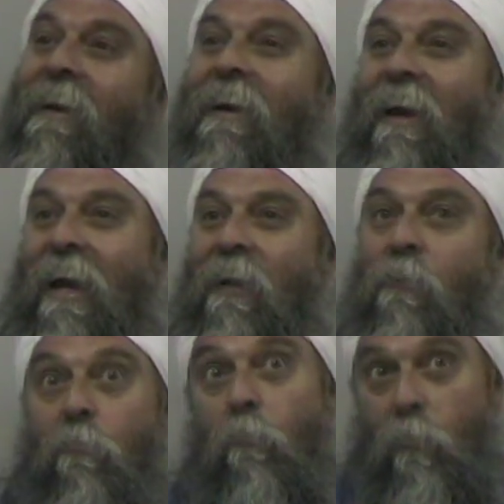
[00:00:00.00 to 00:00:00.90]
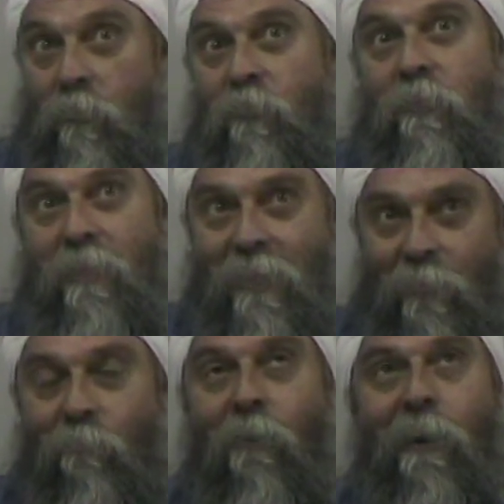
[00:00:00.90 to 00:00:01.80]
And it was
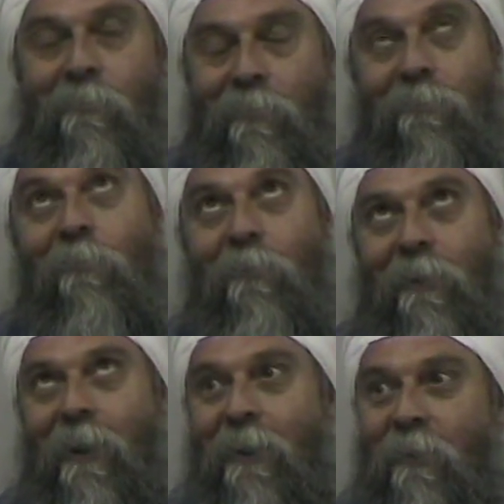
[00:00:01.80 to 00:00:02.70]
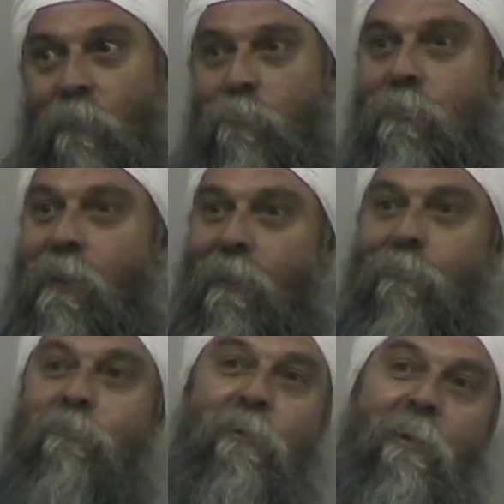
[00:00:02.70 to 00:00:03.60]
the finally learning how to use the
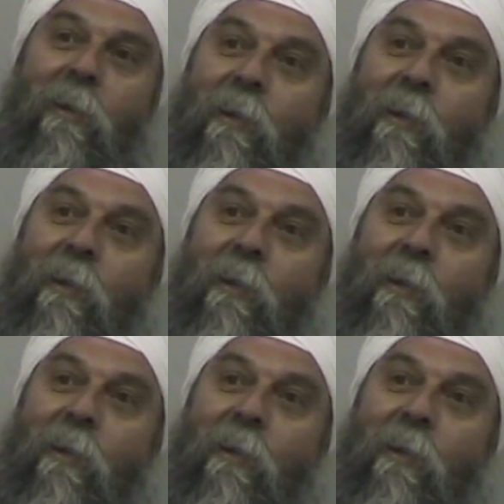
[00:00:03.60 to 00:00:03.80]
energy